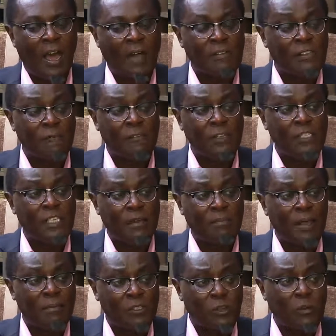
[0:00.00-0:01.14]
sufficient
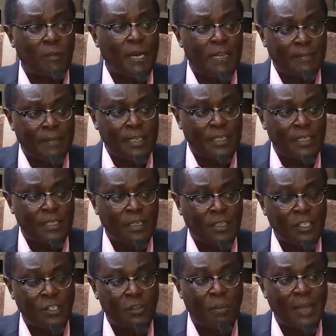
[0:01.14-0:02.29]
members of parliament
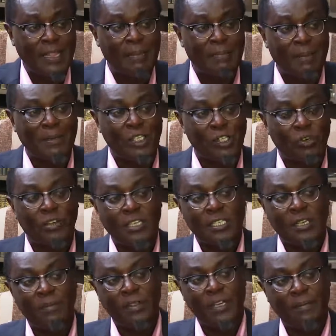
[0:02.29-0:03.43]
to make them a majority
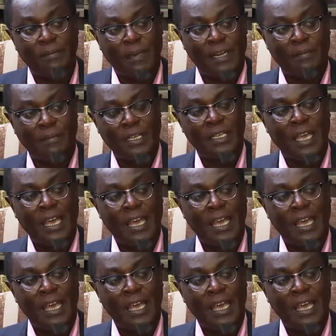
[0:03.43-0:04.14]
within parliament.